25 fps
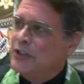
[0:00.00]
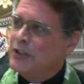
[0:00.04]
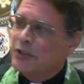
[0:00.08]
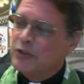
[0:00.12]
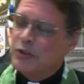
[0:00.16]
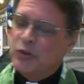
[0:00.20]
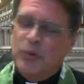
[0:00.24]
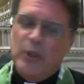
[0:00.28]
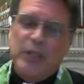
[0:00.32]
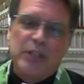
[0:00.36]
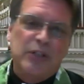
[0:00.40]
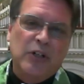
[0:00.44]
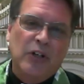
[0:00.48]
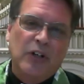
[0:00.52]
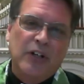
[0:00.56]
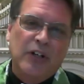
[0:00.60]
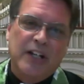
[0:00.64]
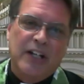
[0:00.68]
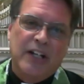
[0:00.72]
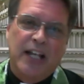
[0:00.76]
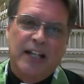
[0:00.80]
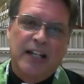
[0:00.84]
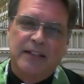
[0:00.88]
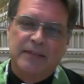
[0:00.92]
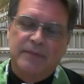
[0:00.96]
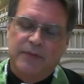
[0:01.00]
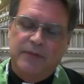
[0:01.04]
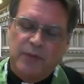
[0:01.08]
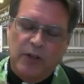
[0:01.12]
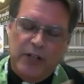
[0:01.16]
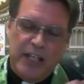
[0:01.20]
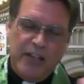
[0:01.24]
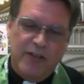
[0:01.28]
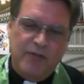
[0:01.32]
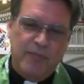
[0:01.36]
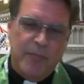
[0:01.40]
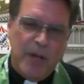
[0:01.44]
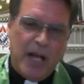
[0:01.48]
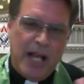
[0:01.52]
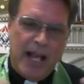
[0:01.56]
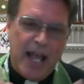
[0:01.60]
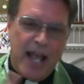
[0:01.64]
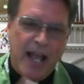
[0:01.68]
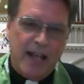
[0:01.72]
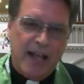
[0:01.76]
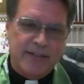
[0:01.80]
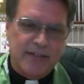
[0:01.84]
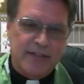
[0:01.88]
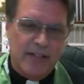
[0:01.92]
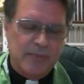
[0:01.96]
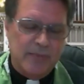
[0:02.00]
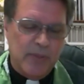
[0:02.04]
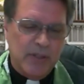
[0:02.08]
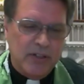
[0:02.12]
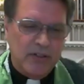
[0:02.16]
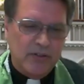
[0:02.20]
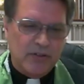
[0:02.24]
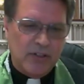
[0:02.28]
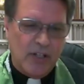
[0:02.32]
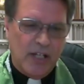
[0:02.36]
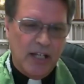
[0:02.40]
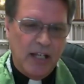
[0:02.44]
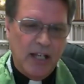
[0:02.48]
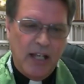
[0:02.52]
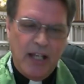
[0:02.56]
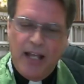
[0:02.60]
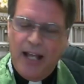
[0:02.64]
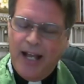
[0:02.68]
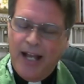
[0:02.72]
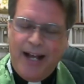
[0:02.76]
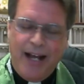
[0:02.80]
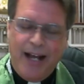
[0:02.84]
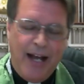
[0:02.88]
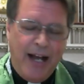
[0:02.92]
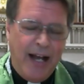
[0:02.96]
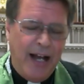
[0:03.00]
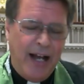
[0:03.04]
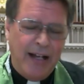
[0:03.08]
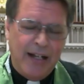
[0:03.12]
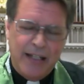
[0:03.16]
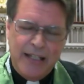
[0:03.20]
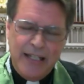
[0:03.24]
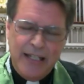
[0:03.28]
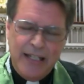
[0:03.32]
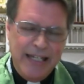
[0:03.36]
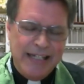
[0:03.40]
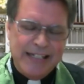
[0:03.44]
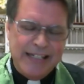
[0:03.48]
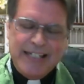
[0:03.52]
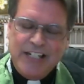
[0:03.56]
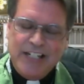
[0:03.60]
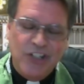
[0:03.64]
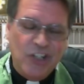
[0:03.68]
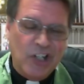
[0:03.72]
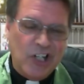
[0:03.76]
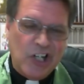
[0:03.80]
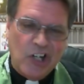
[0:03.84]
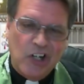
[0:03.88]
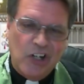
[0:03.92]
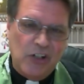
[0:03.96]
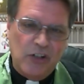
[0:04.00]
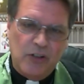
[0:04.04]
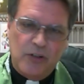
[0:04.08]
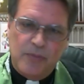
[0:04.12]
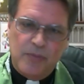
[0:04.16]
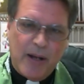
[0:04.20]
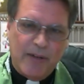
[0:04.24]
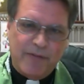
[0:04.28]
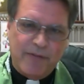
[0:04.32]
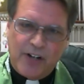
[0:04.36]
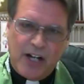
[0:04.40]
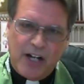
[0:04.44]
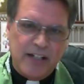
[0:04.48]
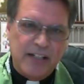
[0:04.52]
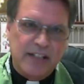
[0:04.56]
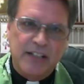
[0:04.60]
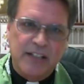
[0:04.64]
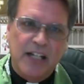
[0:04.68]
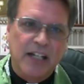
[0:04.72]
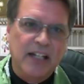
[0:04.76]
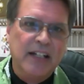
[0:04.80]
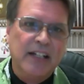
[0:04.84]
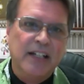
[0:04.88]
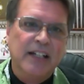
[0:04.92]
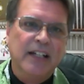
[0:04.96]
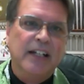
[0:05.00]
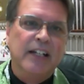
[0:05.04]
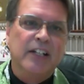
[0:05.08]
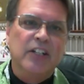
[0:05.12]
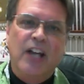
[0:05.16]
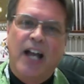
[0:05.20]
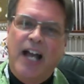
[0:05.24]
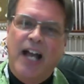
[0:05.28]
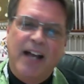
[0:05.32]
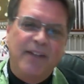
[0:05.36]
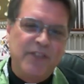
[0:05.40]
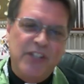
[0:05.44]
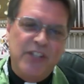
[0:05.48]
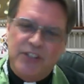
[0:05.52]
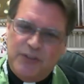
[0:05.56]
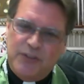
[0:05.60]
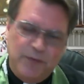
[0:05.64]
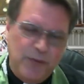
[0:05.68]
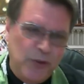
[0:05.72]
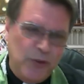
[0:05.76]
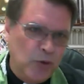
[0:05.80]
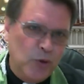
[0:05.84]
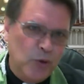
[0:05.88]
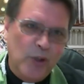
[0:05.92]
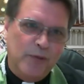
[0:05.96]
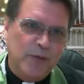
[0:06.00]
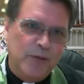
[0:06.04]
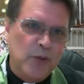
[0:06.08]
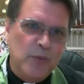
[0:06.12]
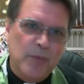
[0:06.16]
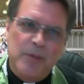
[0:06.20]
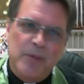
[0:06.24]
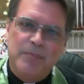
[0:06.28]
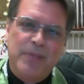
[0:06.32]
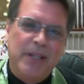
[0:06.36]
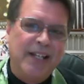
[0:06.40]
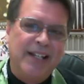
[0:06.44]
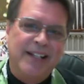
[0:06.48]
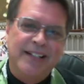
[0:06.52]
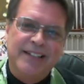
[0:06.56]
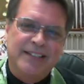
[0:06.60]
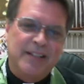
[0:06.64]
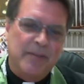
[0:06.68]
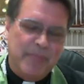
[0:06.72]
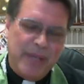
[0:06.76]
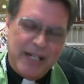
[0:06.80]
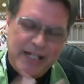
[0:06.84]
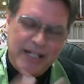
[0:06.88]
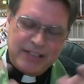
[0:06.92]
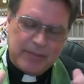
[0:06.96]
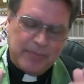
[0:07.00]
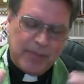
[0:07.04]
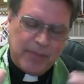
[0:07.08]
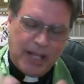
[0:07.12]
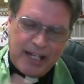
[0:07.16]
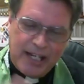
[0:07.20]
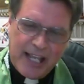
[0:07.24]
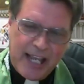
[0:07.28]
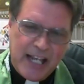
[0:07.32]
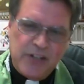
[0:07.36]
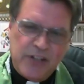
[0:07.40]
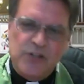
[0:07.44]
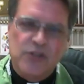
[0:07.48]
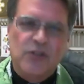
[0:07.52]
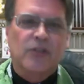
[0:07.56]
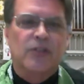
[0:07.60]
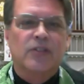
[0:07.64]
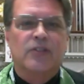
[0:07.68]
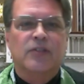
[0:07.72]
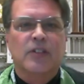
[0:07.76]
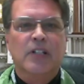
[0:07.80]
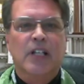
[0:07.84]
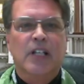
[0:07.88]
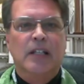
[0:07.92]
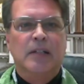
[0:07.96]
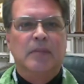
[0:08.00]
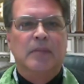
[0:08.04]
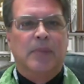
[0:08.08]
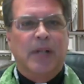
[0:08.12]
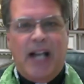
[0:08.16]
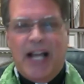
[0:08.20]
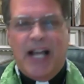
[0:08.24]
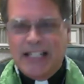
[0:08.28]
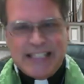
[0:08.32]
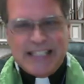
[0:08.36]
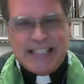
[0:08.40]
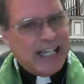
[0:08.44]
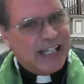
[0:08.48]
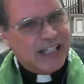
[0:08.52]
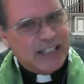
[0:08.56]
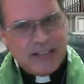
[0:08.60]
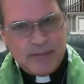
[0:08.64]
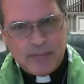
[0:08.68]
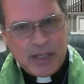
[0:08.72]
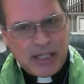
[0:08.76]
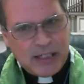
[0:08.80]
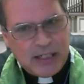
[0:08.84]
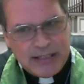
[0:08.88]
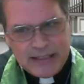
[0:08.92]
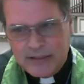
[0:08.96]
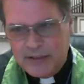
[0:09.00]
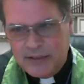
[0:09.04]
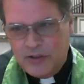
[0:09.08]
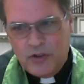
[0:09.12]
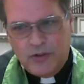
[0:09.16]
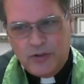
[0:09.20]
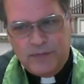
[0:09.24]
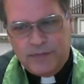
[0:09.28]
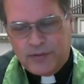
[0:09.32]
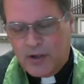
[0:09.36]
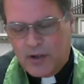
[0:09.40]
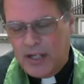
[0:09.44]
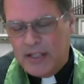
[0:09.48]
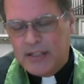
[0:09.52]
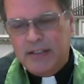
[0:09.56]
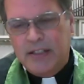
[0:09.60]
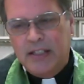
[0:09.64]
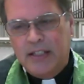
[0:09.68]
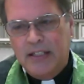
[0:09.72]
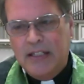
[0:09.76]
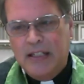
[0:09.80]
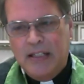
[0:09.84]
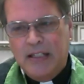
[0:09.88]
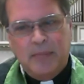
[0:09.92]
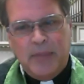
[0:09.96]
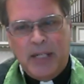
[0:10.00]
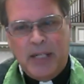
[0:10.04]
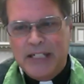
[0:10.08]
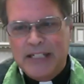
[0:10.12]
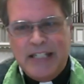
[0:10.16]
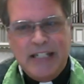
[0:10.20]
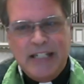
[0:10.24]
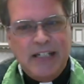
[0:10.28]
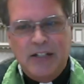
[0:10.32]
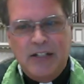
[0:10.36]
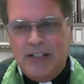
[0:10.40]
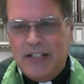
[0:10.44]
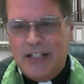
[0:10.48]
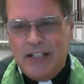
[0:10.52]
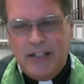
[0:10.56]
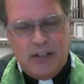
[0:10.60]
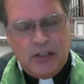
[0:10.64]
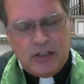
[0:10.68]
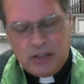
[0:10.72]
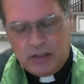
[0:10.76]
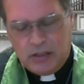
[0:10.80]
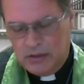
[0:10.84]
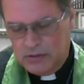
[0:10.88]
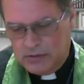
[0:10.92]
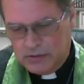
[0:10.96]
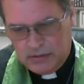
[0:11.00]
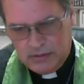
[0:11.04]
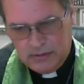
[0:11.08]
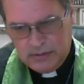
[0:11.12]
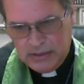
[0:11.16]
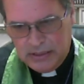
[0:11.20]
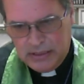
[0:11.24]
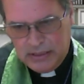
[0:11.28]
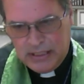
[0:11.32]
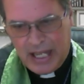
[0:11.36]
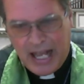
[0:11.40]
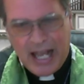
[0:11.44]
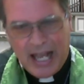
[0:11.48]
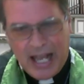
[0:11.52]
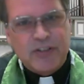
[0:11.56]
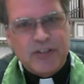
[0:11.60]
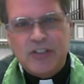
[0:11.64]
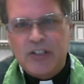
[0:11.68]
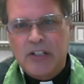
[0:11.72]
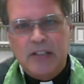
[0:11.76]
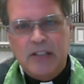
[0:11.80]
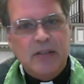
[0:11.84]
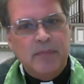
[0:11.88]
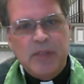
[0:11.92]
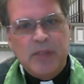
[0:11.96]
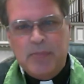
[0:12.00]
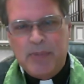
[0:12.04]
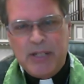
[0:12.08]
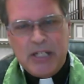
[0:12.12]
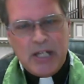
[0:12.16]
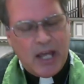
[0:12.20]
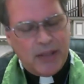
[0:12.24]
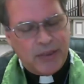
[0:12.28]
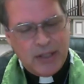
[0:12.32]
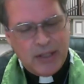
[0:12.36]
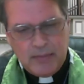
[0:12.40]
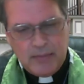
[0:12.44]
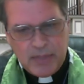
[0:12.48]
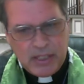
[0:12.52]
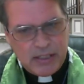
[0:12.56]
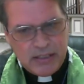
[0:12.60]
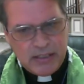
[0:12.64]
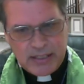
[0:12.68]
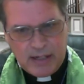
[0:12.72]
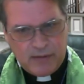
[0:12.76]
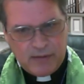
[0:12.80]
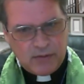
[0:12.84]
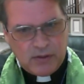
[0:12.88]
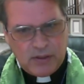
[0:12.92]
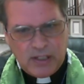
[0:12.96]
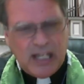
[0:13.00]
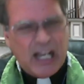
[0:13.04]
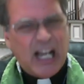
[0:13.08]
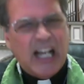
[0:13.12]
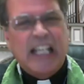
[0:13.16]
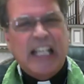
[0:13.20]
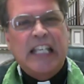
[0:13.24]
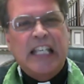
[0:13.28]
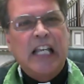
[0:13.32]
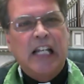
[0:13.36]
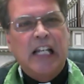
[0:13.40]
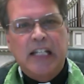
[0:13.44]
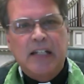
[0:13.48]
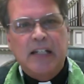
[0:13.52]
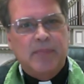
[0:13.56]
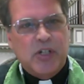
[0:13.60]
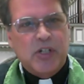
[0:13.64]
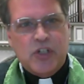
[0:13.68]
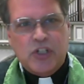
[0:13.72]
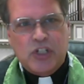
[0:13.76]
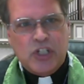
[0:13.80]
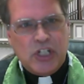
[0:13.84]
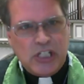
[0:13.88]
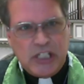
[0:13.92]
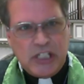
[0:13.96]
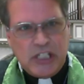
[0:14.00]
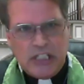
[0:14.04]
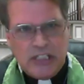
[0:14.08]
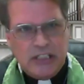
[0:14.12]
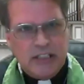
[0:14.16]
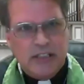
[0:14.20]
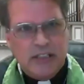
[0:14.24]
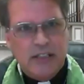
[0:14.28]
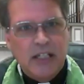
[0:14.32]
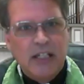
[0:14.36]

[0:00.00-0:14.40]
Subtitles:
sweet colonel, and forgive my accent, but he'll say, dear colonel, my friend, you have this view of human beings that makes them like angels. But I'll tell you, my good friend, my dear colonel, I've seen them to be nothing but a devil, a killing machine.